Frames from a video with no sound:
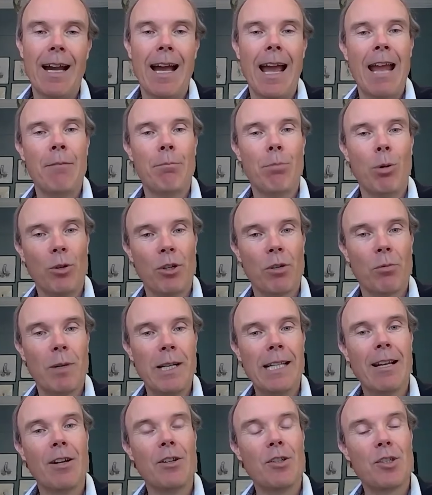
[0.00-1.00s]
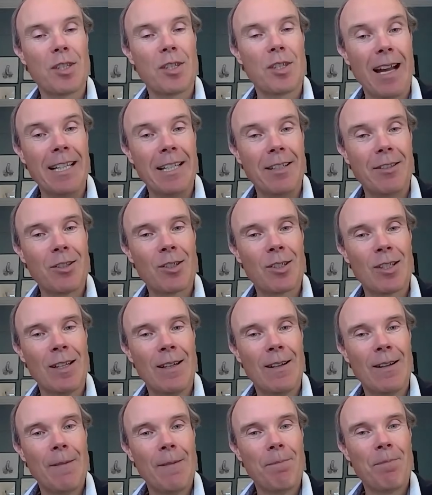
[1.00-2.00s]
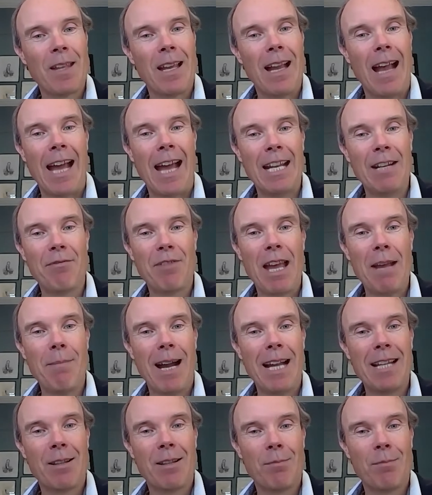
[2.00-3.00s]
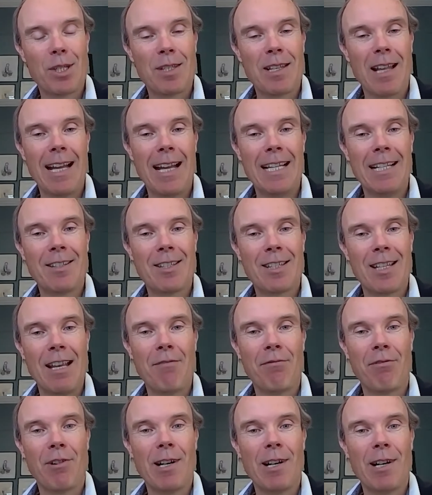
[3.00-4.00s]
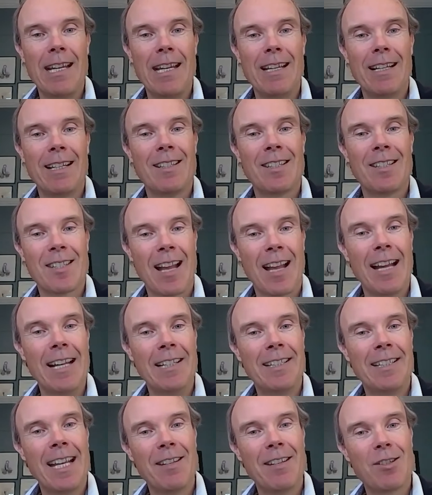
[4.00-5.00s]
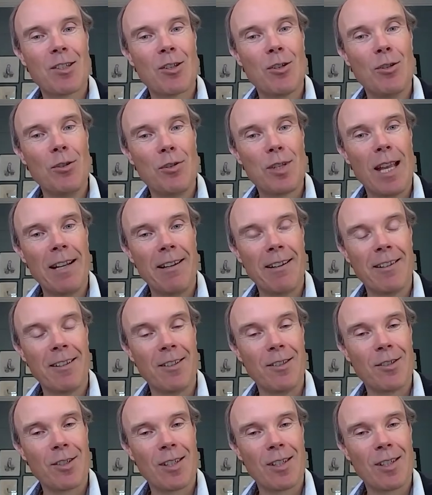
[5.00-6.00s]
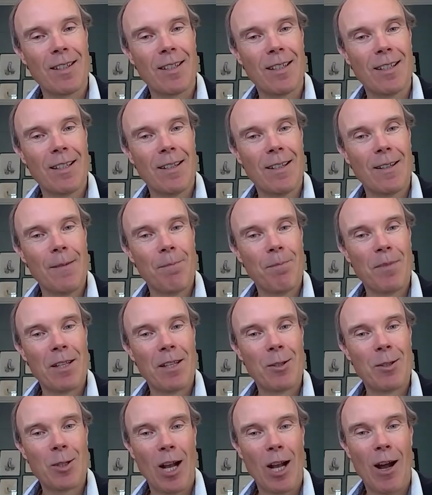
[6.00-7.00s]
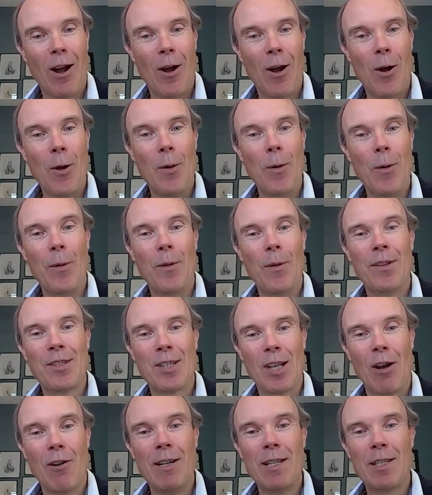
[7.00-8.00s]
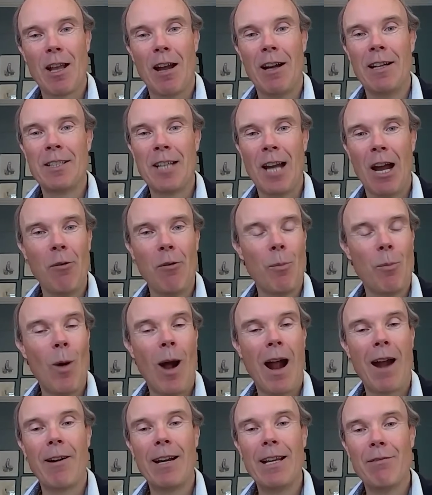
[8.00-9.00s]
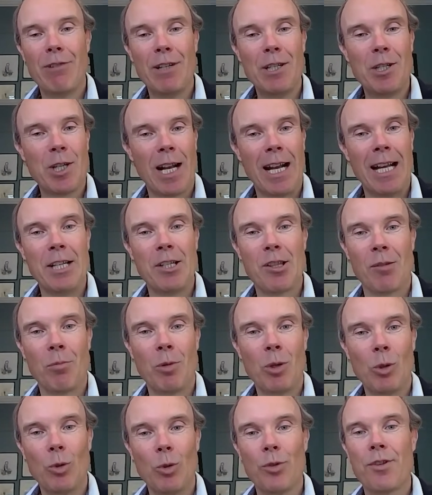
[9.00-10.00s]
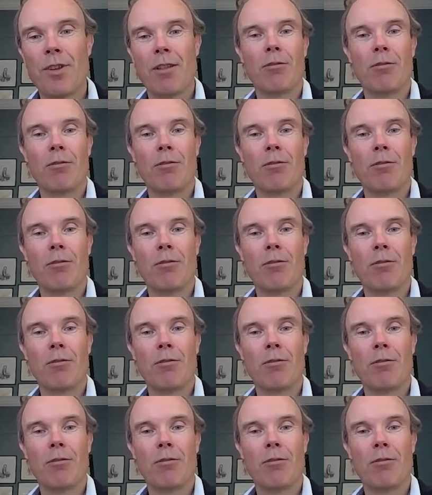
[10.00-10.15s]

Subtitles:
and Puerto Rico, states. And if they make them states, every state gets 2 senators. So he's going, don't worry if we change the rules that